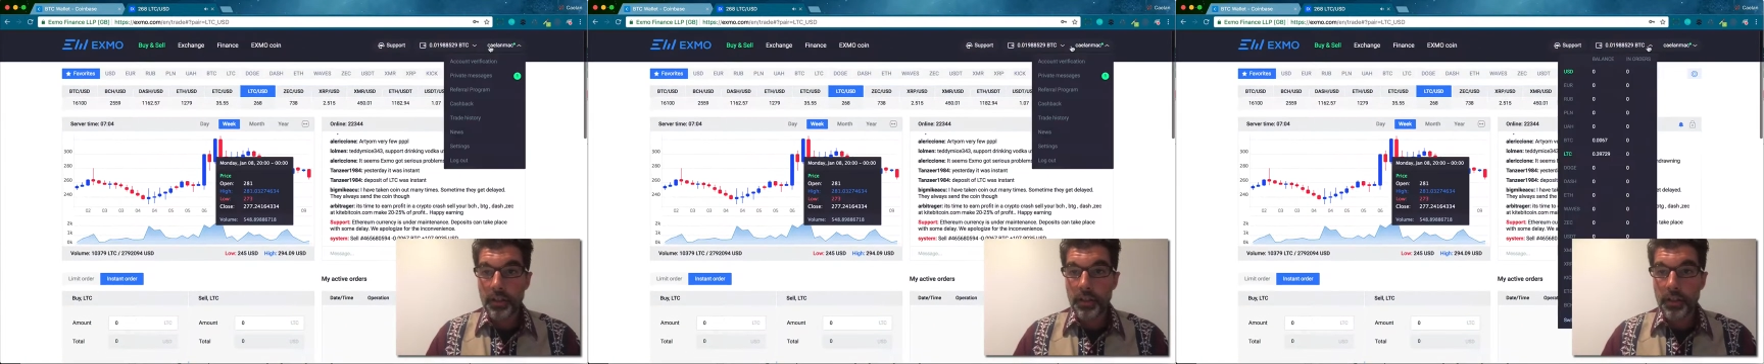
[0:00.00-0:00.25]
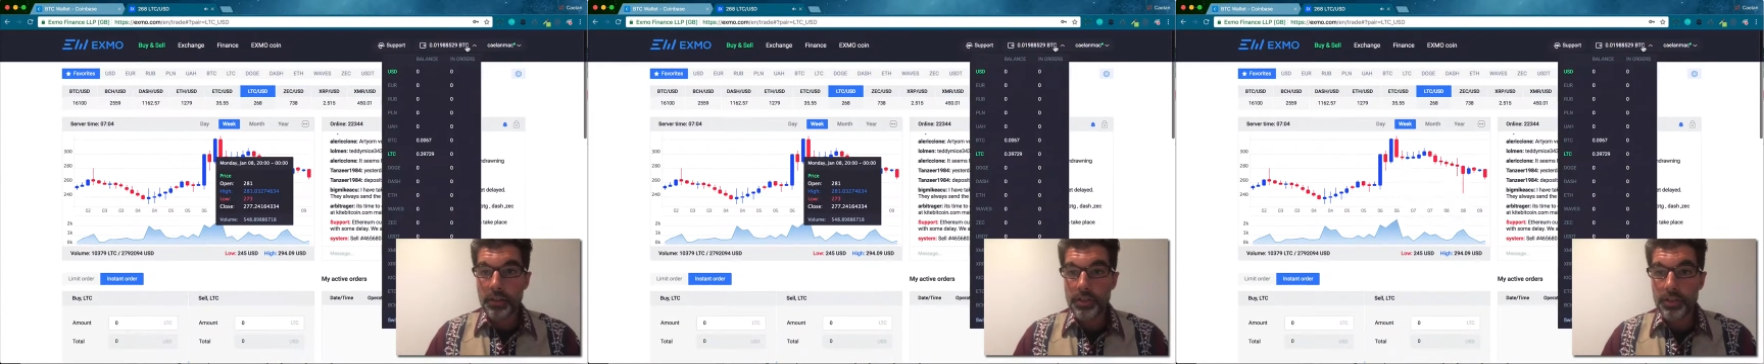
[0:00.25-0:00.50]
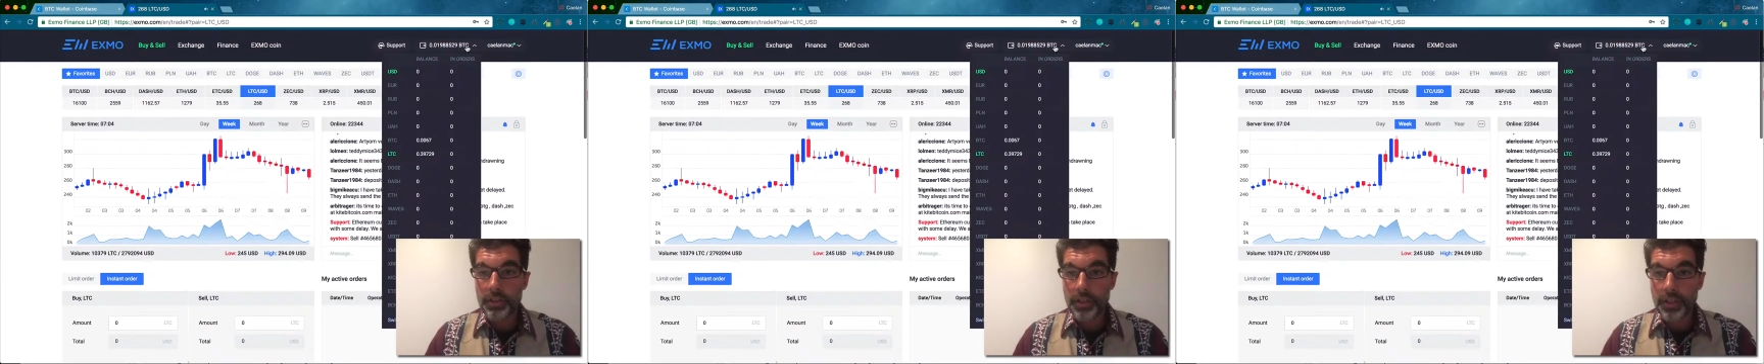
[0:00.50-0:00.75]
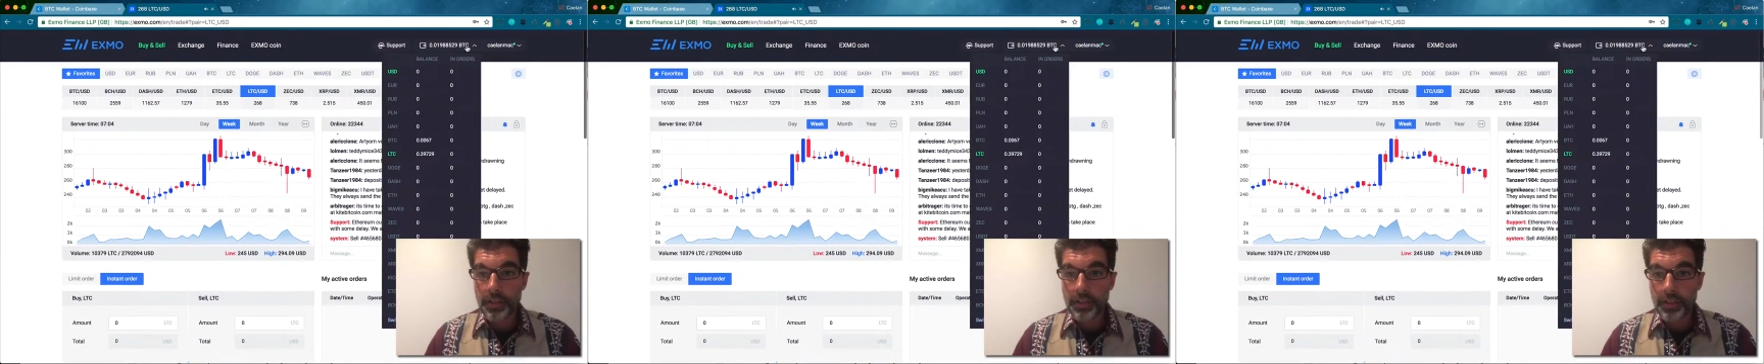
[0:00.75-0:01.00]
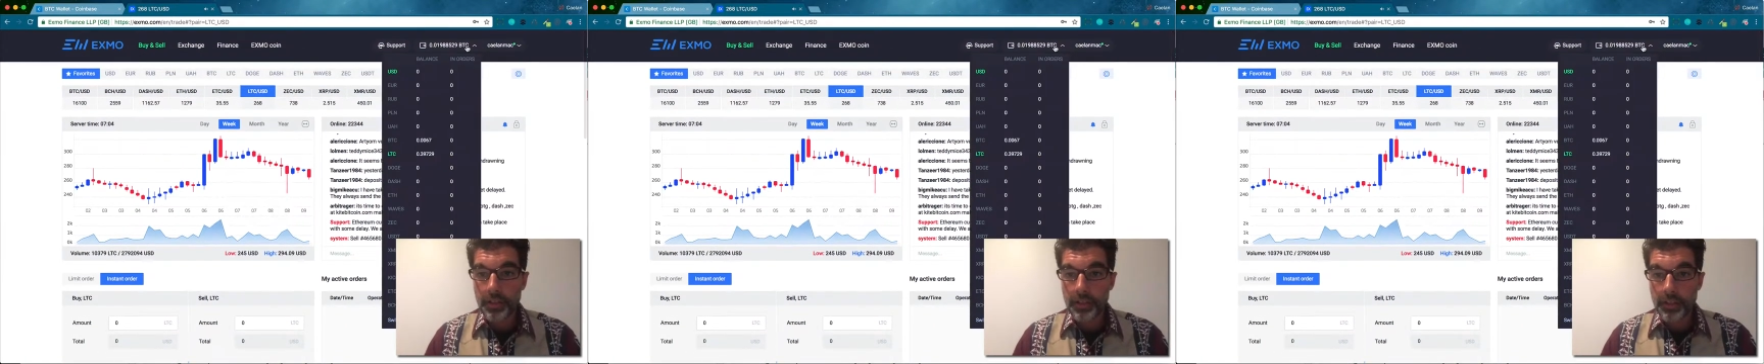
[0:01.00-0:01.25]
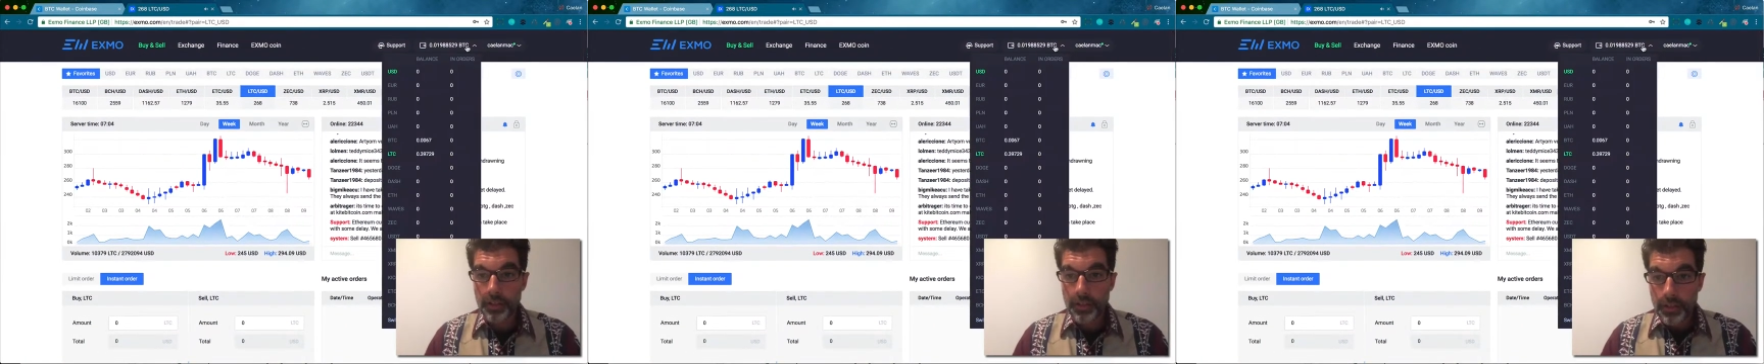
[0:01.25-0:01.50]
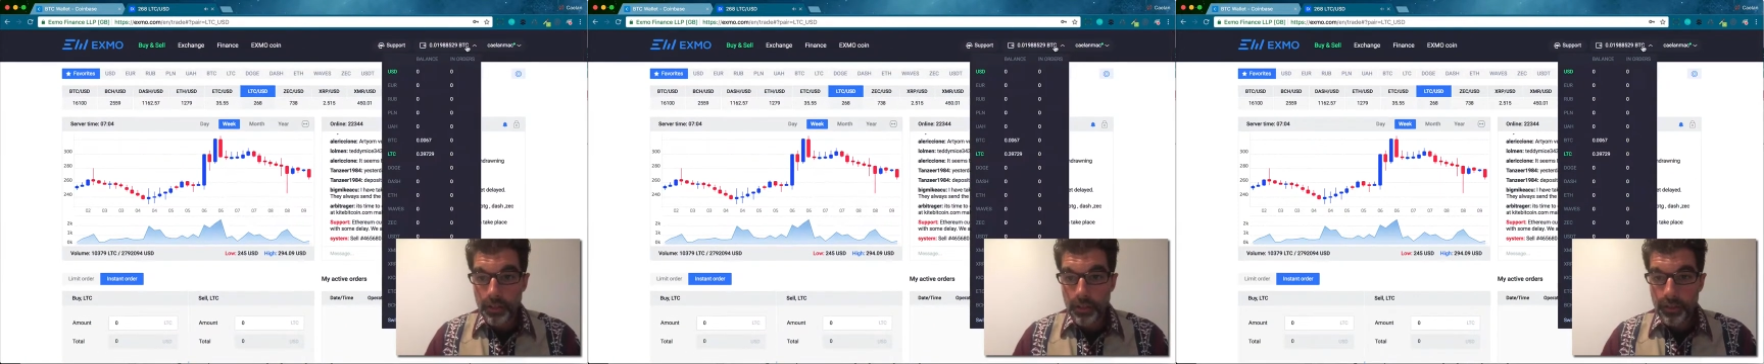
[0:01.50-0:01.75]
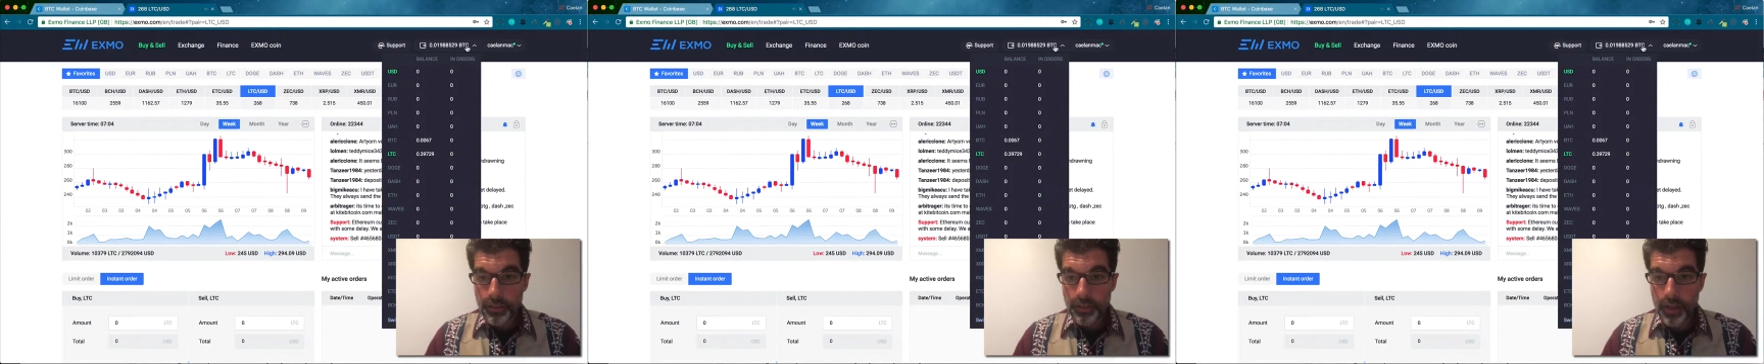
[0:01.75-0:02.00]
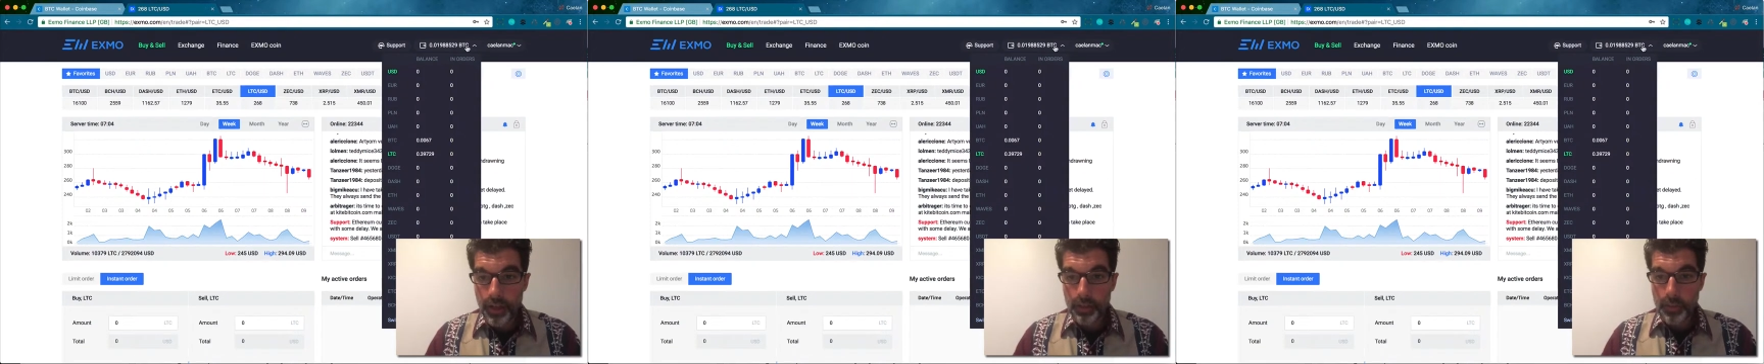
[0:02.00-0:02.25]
I just heard a nice little sound.